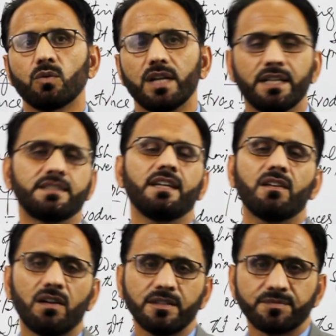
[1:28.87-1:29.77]
And there
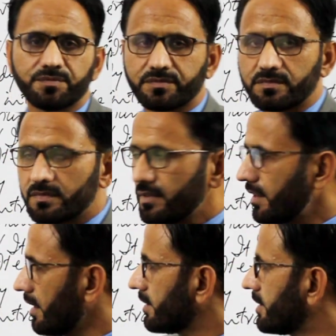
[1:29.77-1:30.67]
are
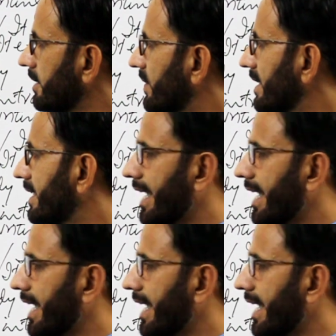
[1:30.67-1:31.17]
different